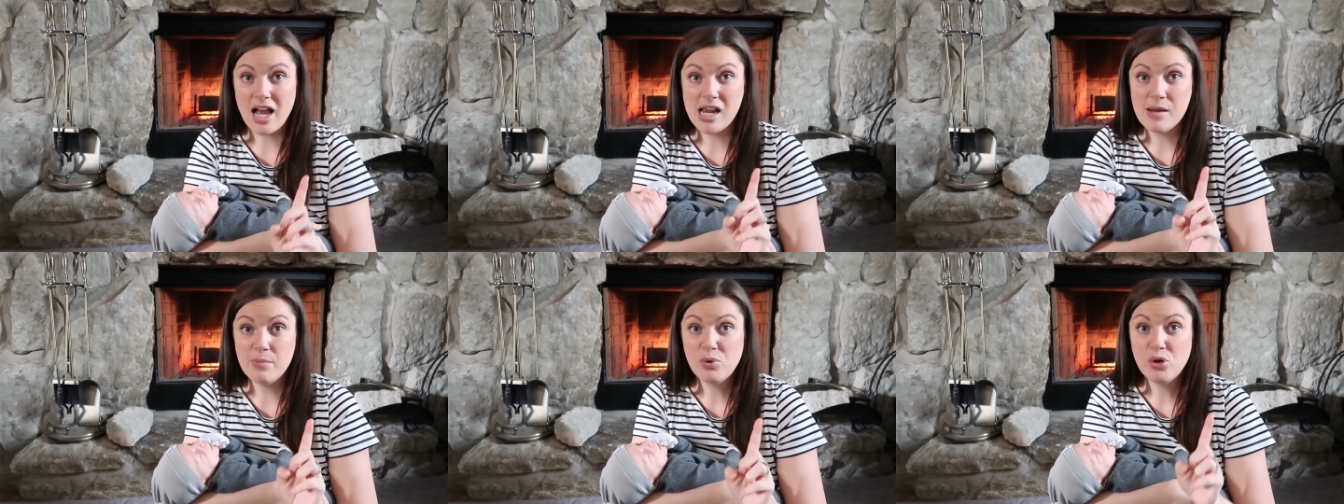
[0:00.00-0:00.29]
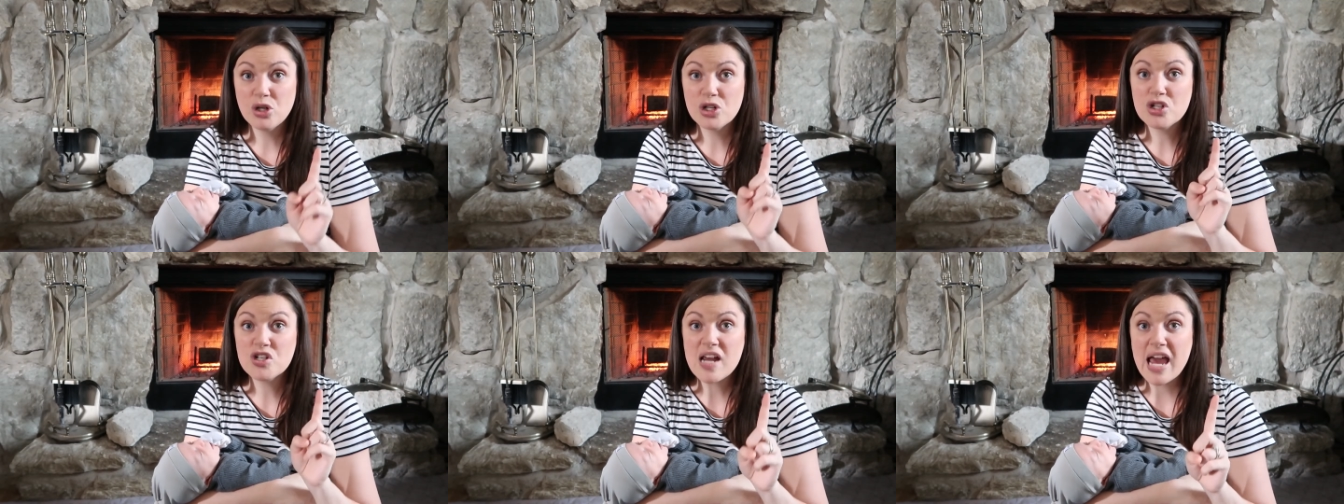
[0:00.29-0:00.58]
I
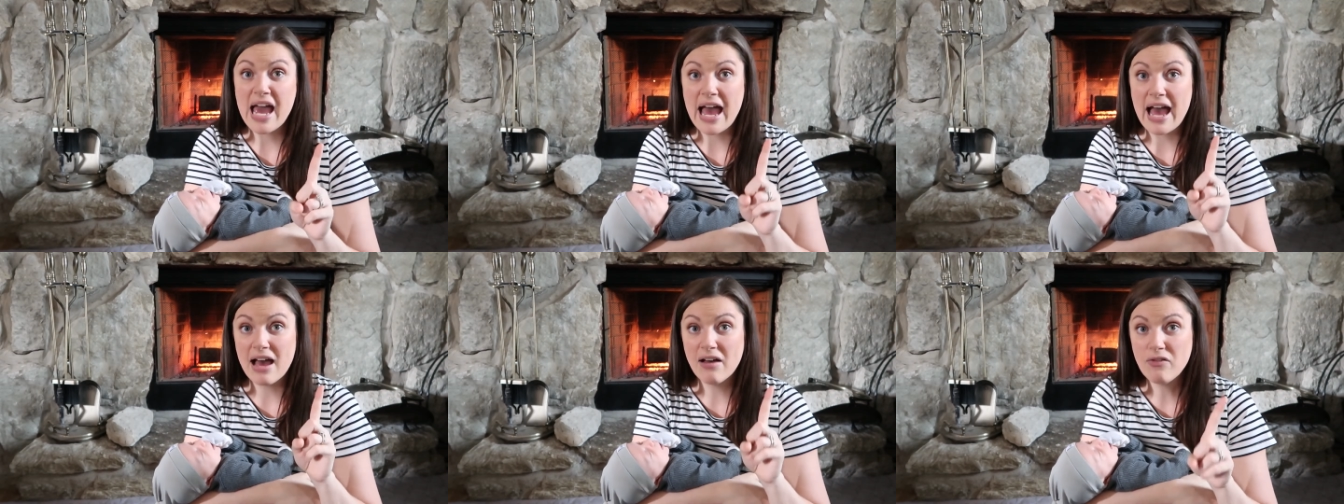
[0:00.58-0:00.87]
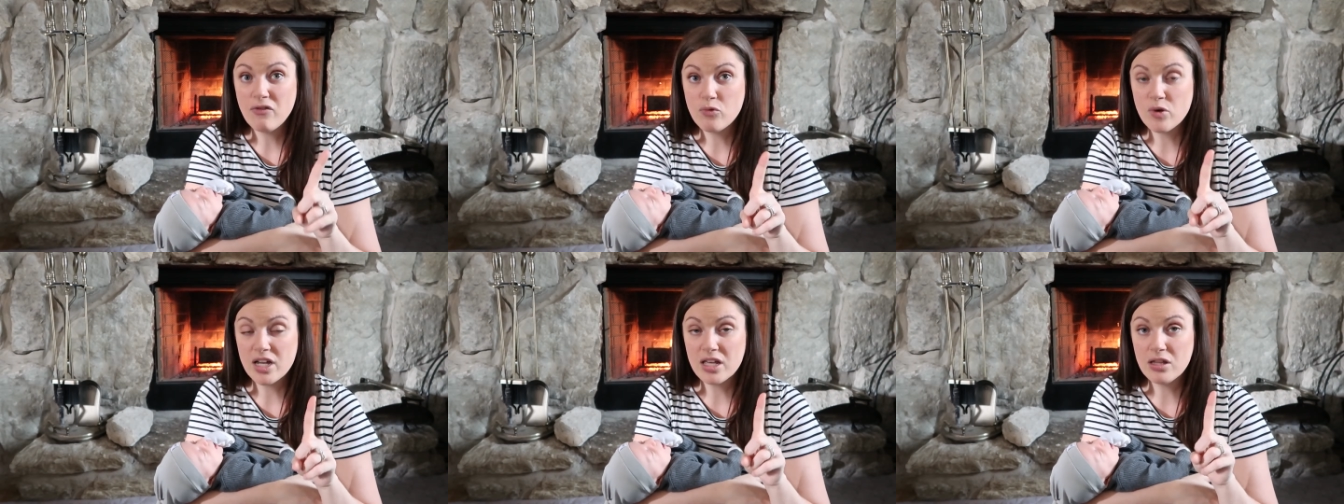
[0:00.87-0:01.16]
pushed
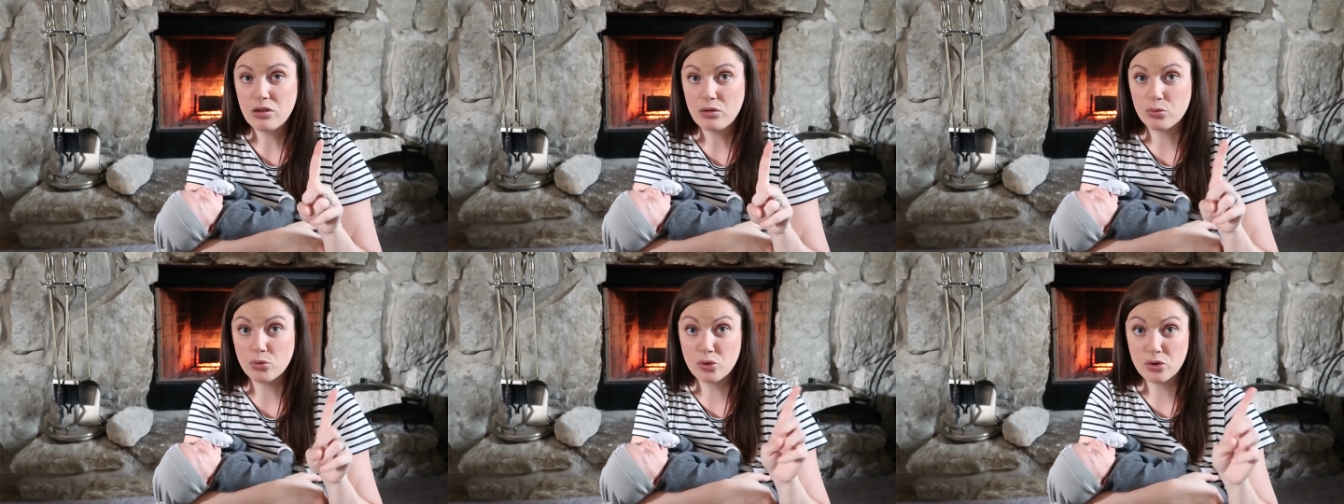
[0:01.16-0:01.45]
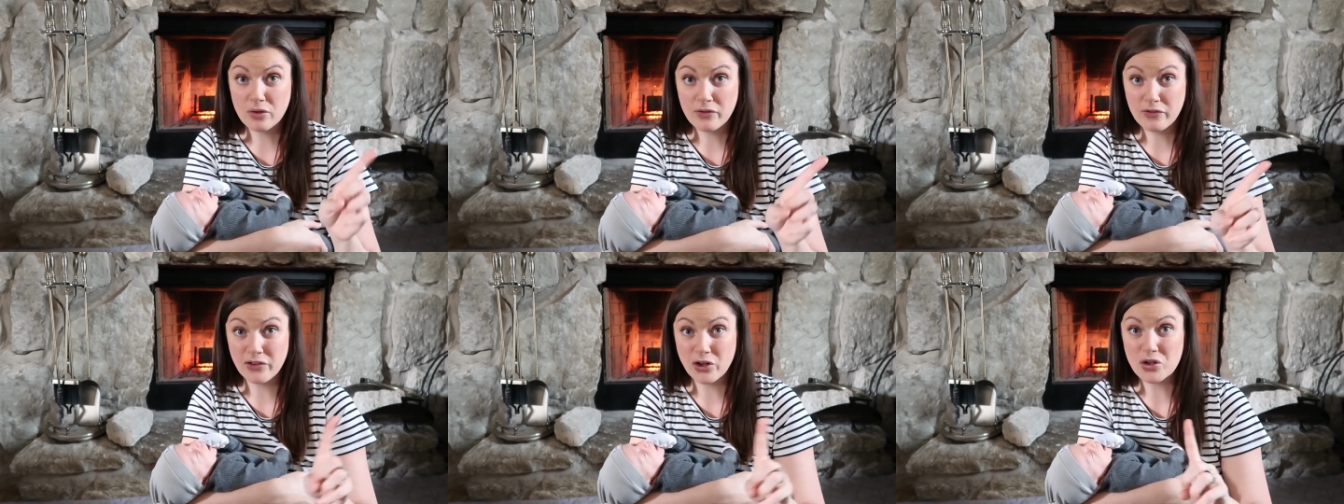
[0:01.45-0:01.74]
halfway through
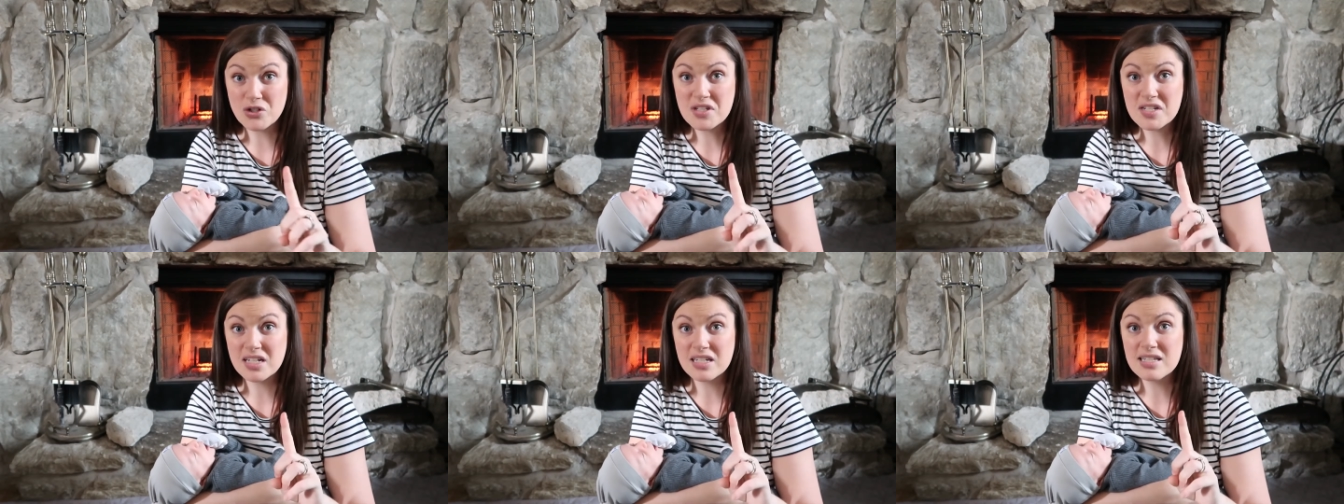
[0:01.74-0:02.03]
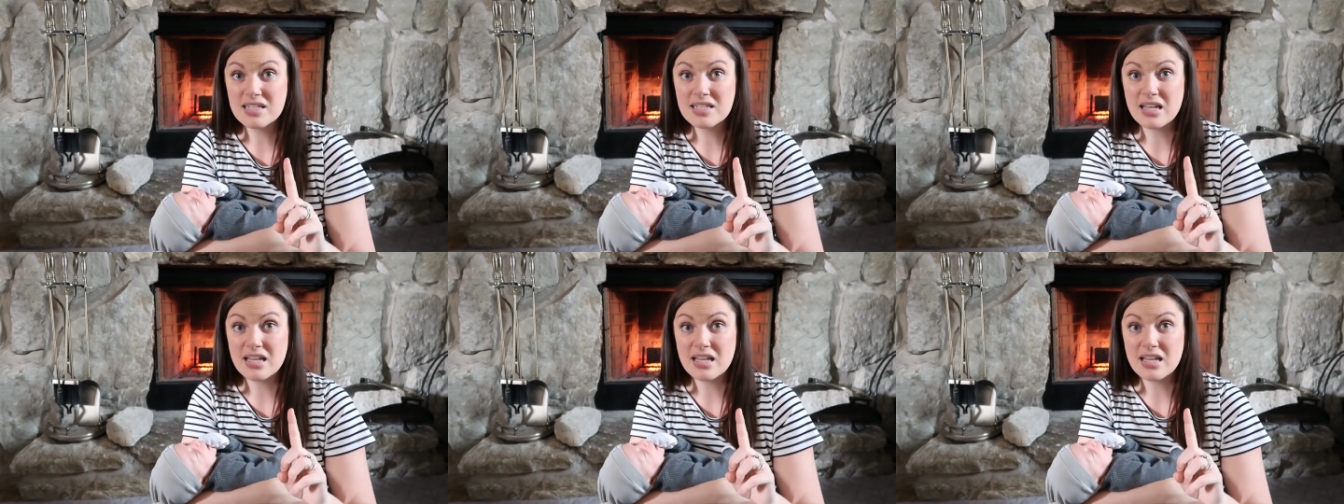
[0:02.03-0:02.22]
the first 10